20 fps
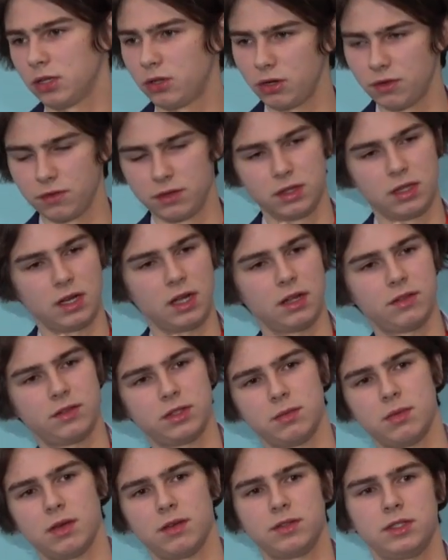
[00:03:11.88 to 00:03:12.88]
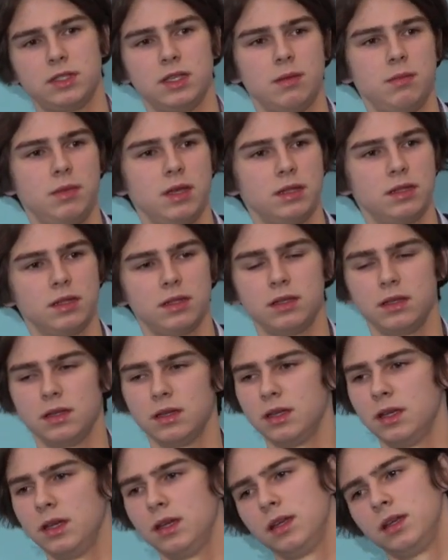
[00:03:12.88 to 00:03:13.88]

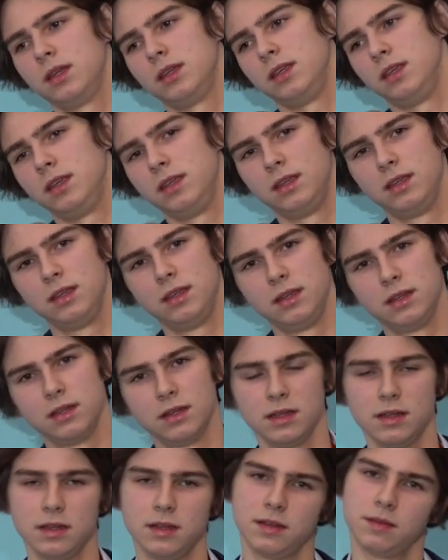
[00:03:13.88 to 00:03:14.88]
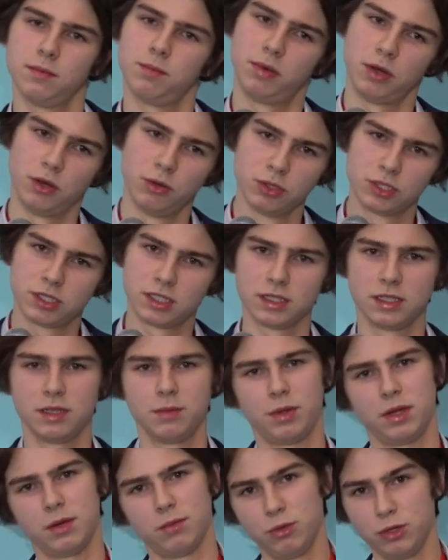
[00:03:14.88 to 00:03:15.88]
DevSecOps approach.
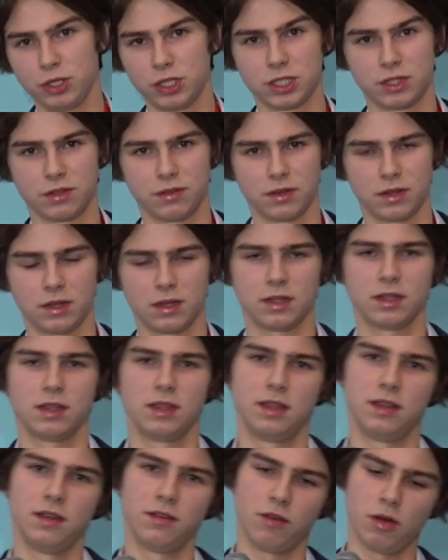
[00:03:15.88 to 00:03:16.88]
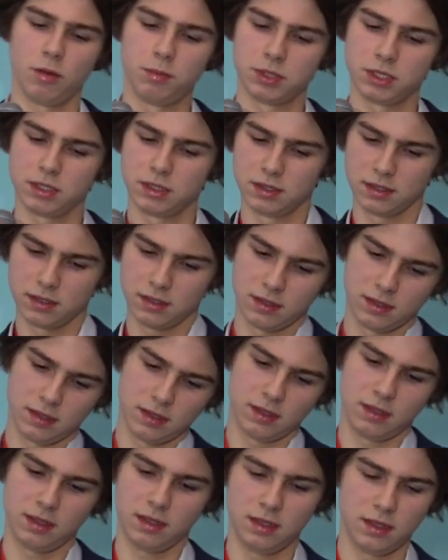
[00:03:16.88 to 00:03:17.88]
This includes
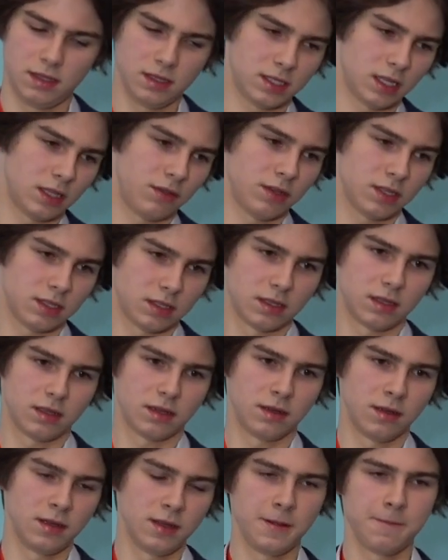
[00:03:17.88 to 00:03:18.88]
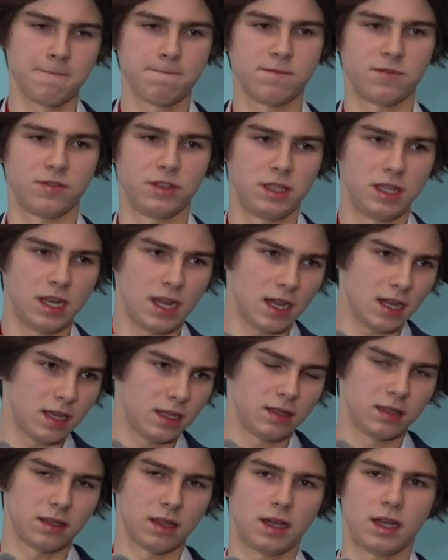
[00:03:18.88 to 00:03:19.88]
all the methods and
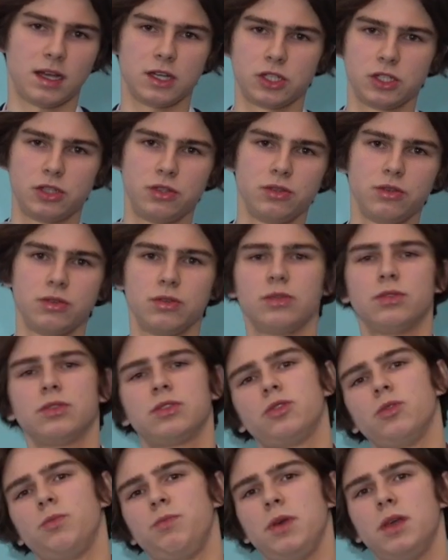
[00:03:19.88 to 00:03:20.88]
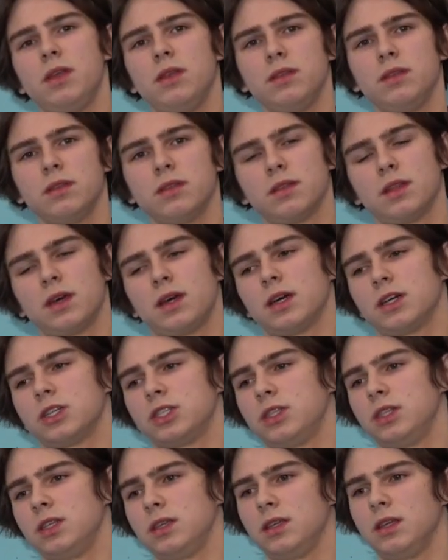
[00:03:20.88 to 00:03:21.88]
advantages of DevOps,
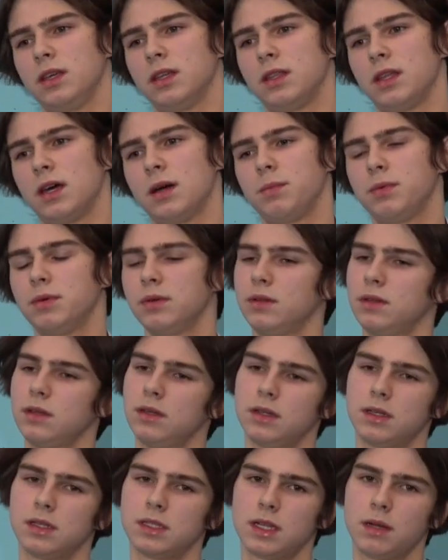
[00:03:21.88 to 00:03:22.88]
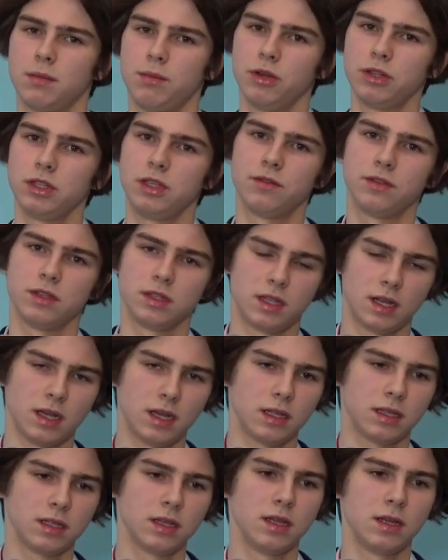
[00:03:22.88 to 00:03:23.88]
and it
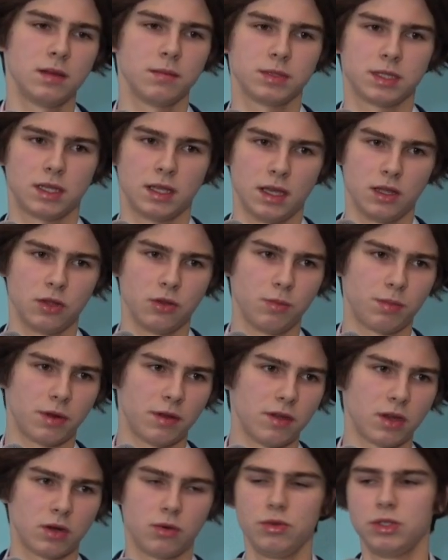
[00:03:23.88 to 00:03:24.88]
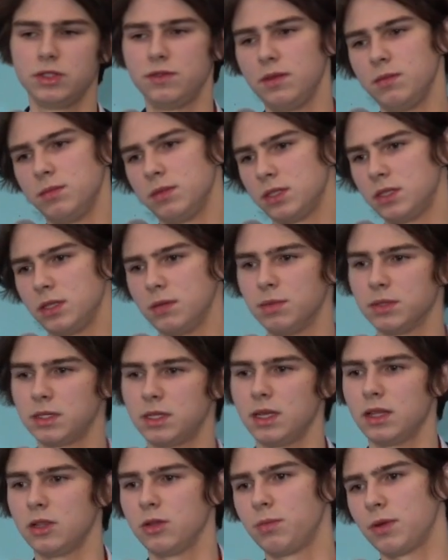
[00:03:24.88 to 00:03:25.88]
introduces at each stage of
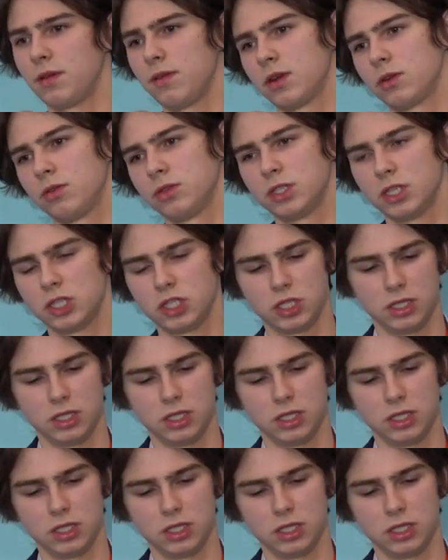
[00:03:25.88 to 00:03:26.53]
development